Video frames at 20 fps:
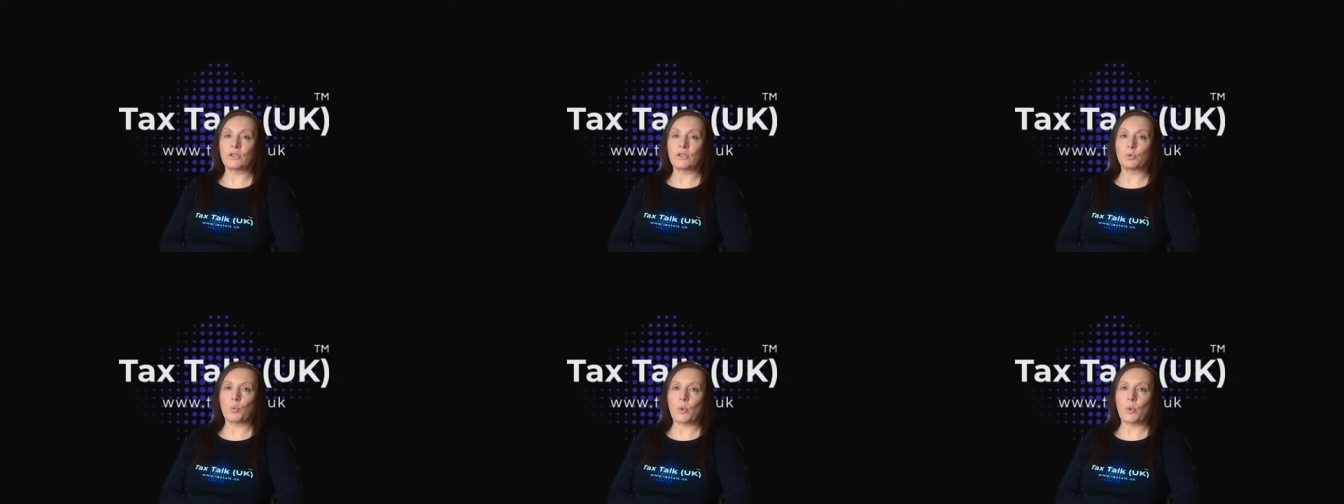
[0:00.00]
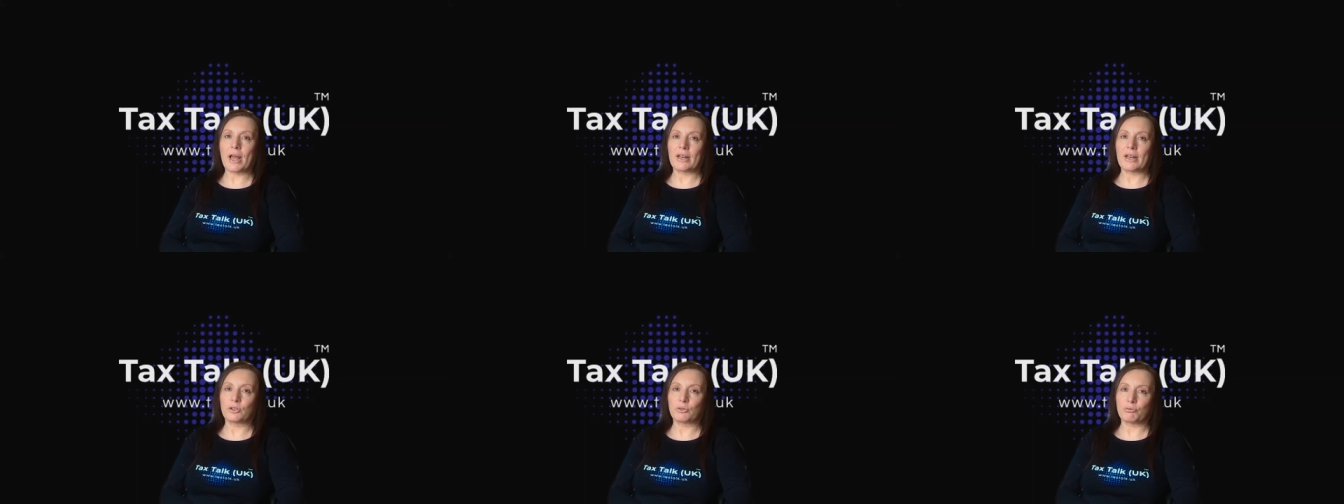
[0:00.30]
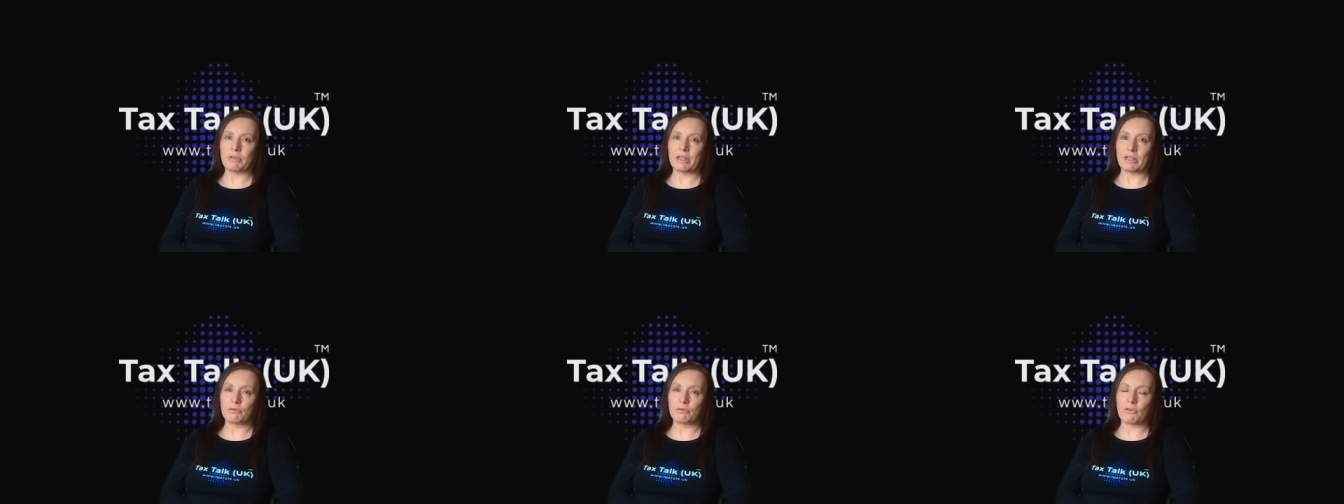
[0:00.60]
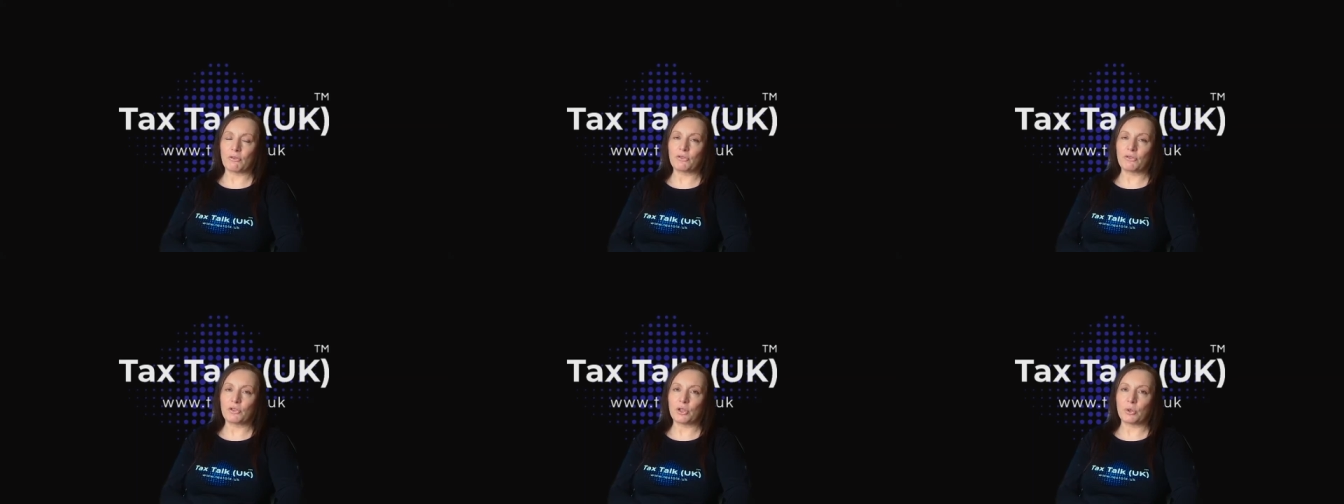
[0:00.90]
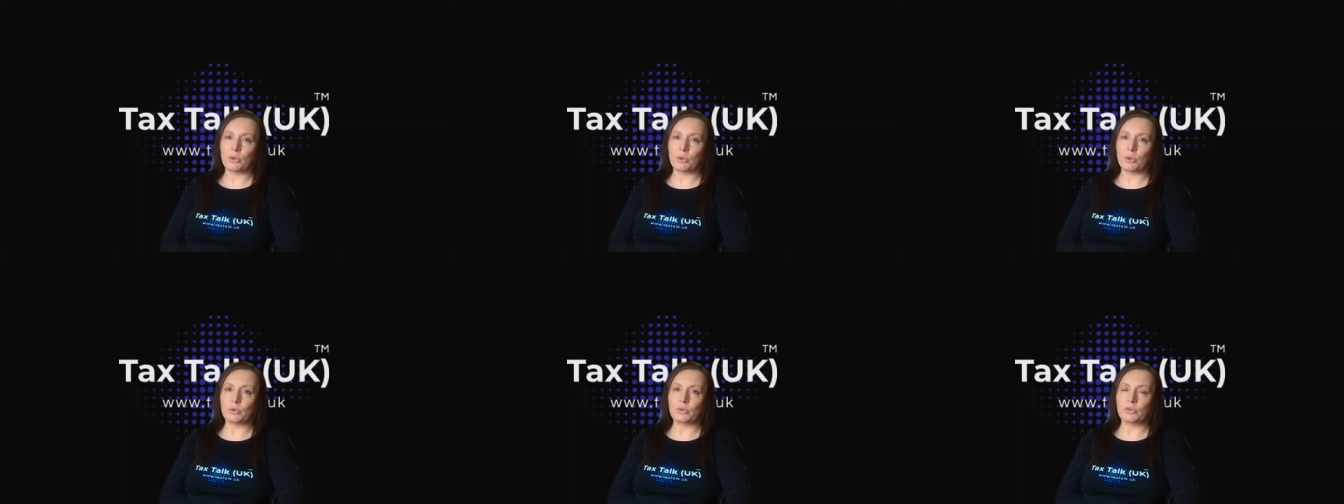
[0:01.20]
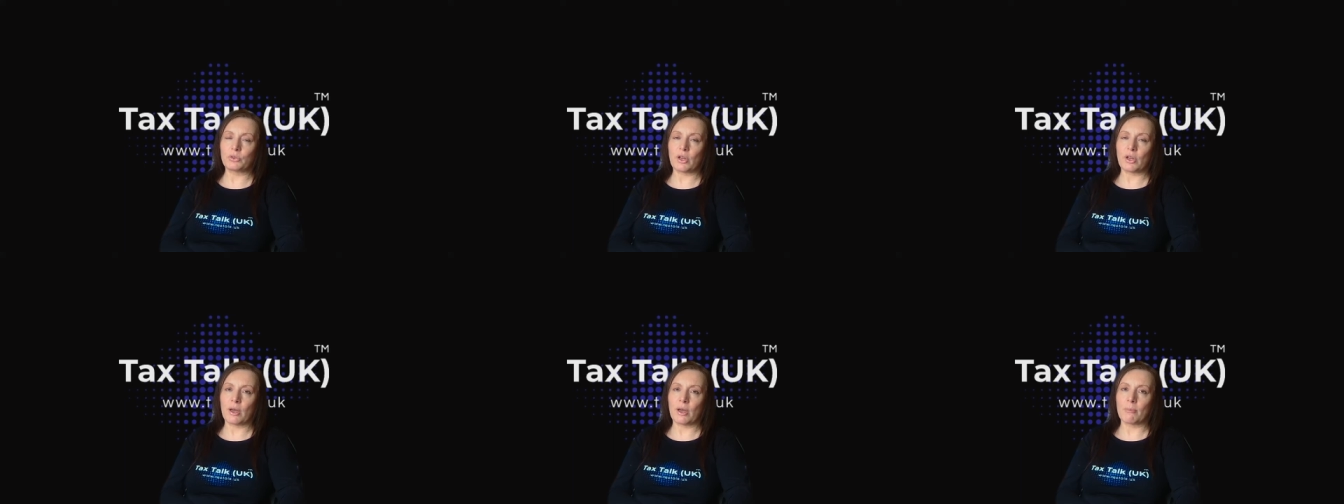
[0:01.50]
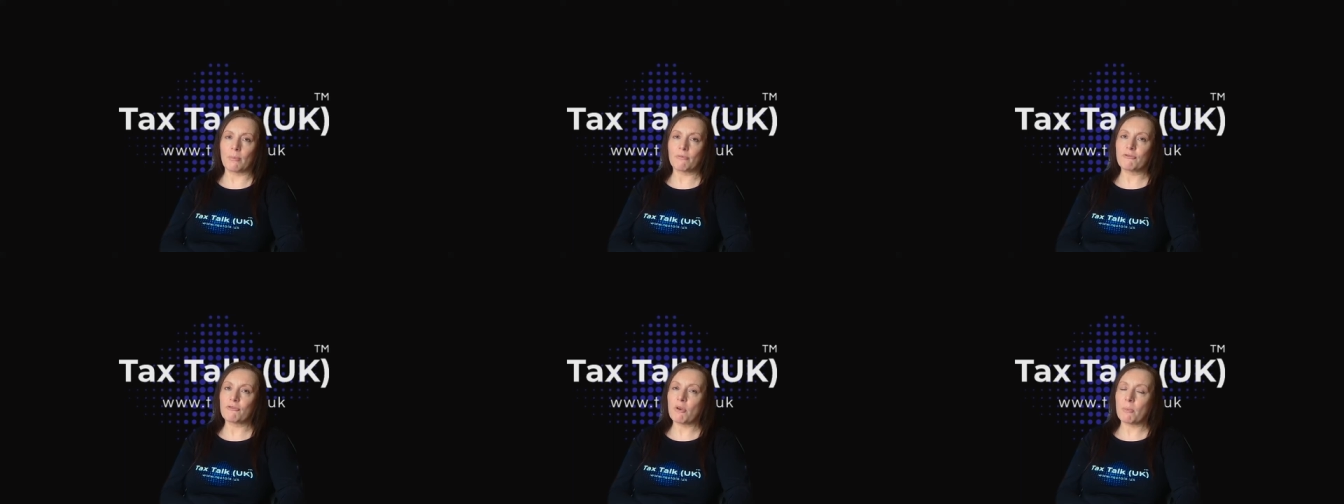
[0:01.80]
as well as read reviews
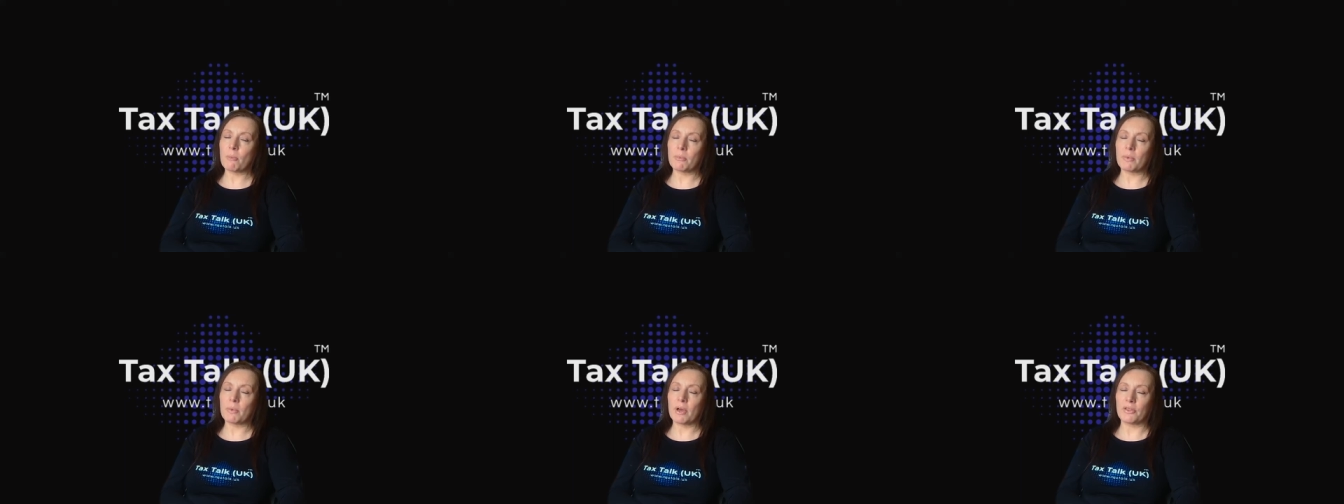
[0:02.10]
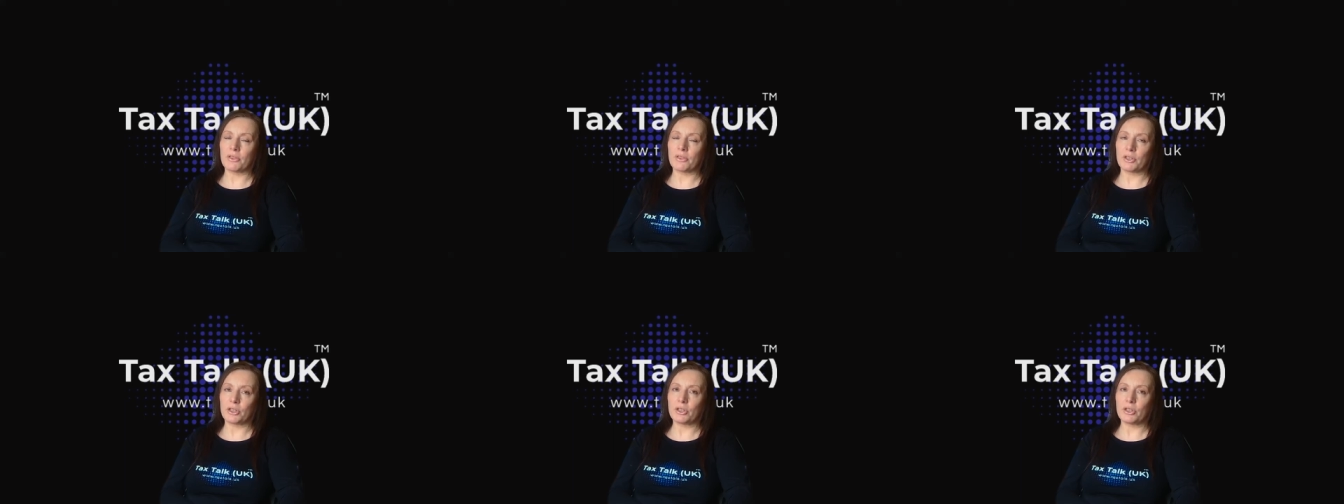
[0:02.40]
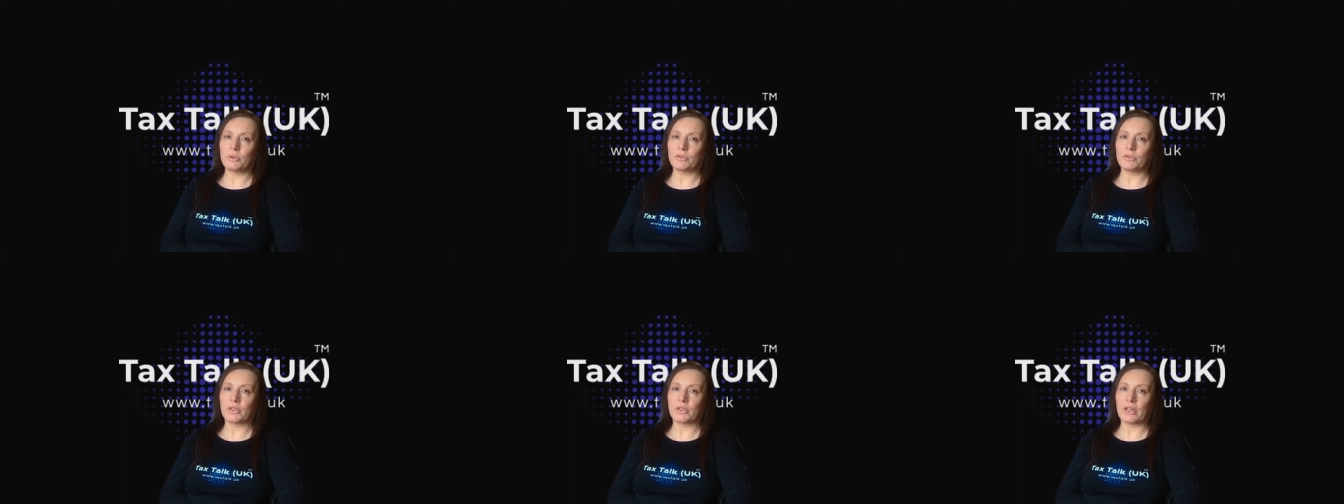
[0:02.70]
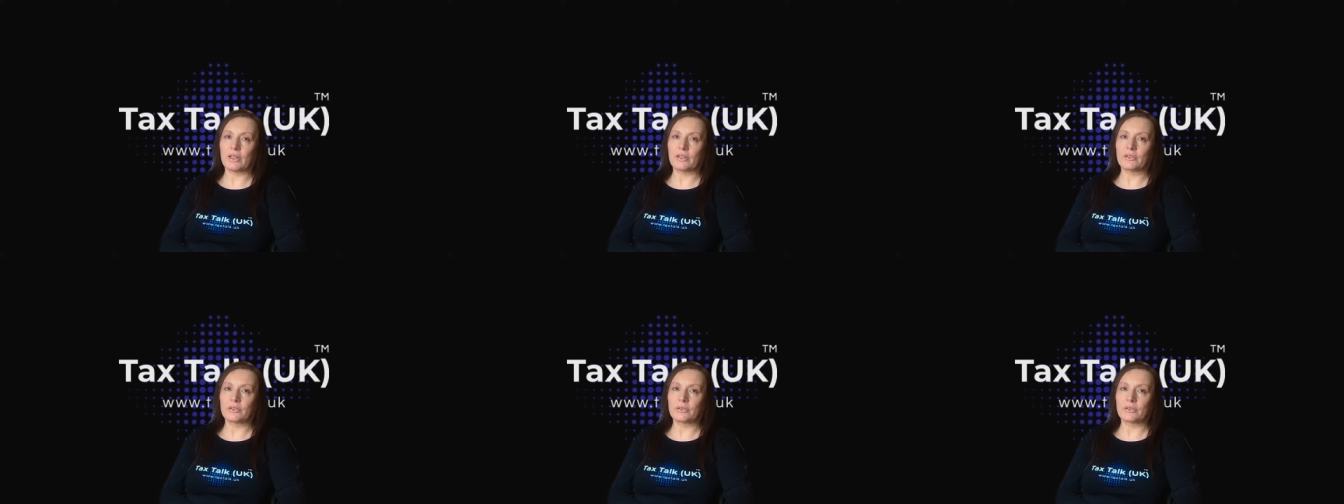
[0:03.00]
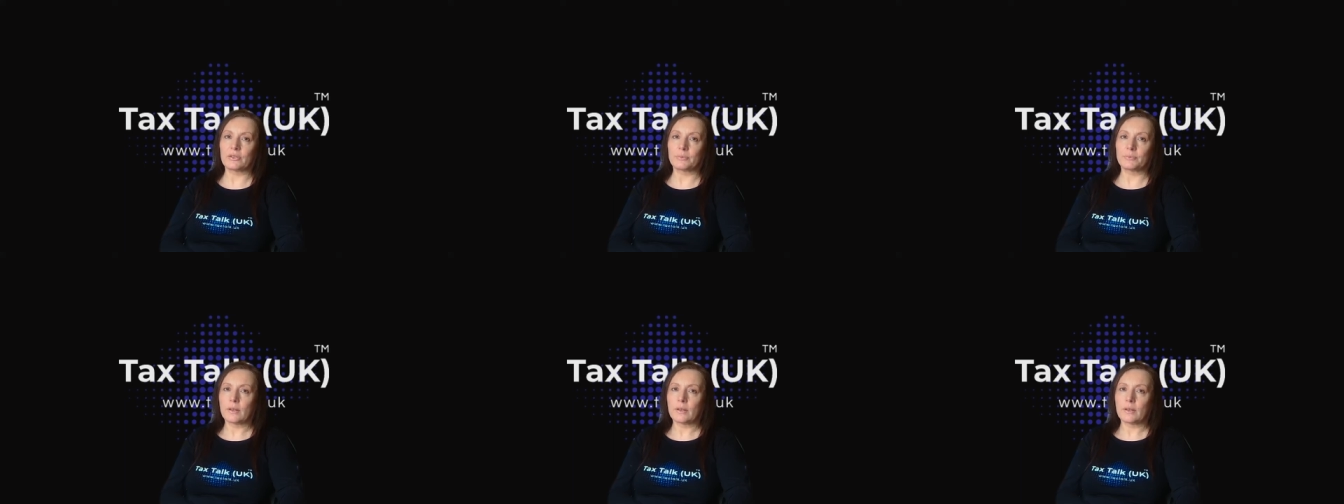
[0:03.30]
um, from other users.